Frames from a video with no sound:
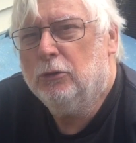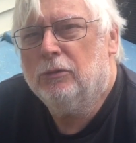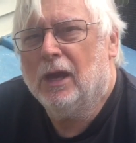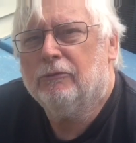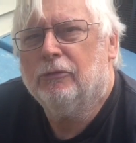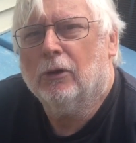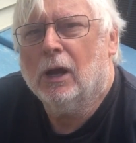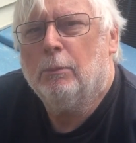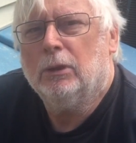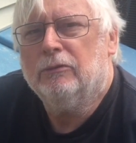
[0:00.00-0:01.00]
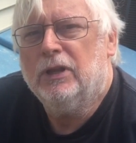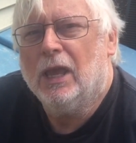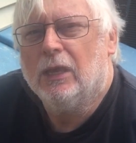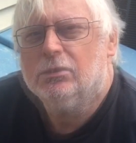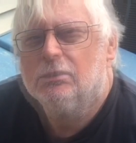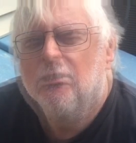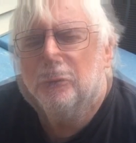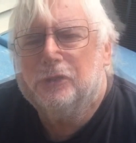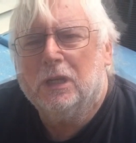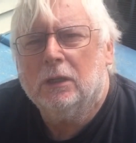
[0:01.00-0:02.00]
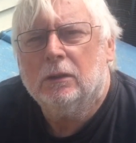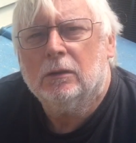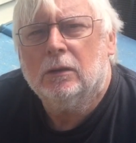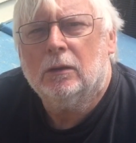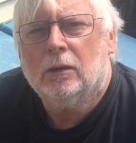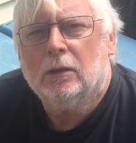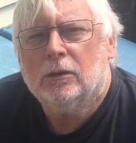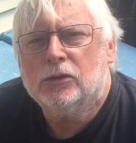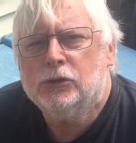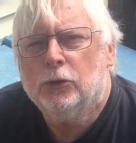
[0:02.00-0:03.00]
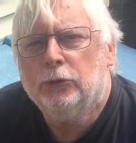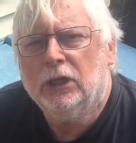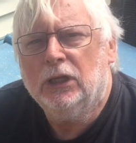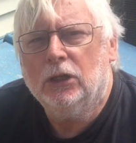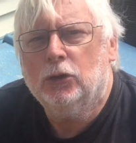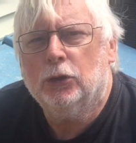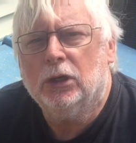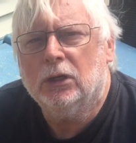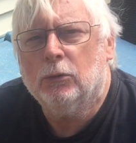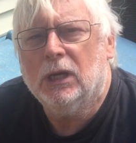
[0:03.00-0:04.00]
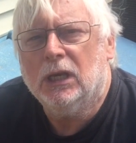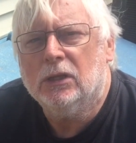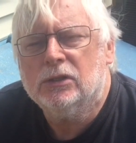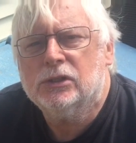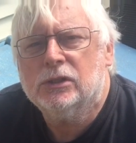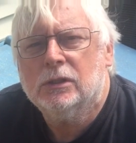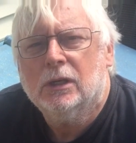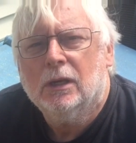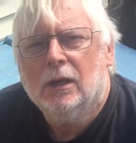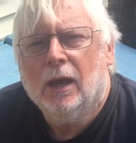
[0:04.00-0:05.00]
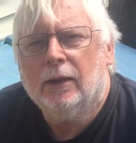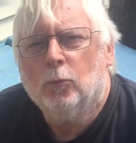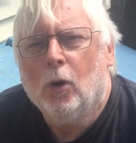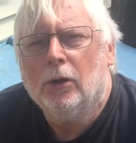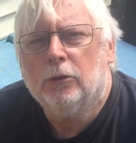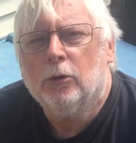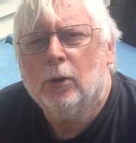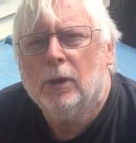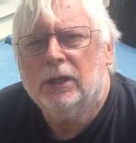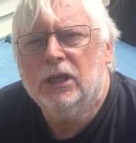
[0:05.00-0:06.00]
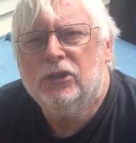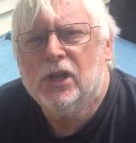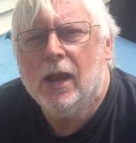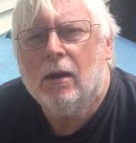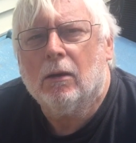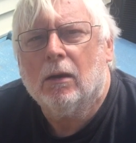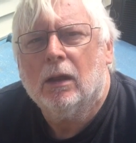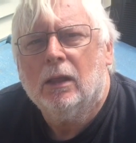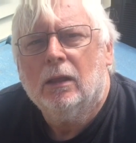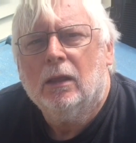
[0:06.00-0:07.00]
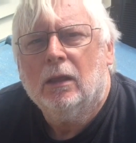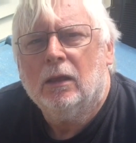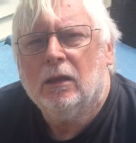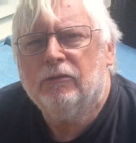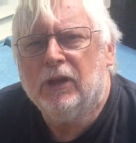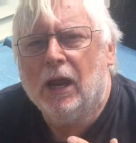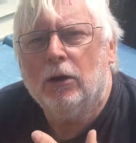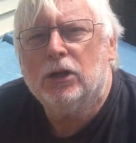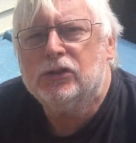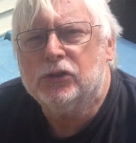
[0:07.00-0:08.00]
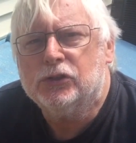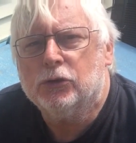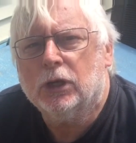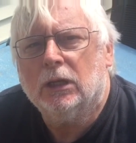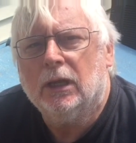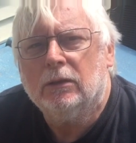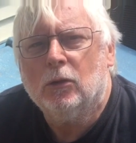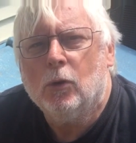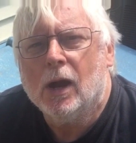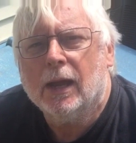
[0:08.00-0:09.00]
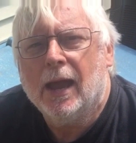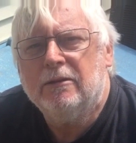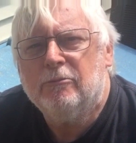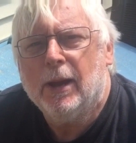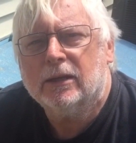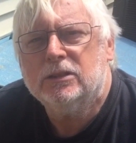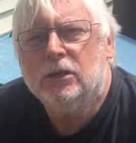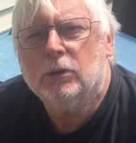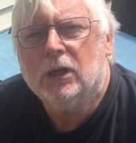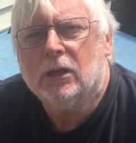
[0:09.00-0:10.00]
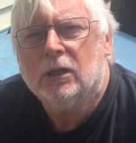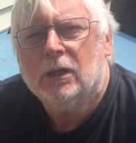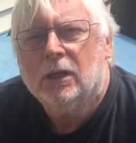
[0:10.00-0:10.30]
do that for a couple of days. Composting doesn't only need good ingredients and water, it needs air. If the air doesn't circulate, the wrong kind of bacteria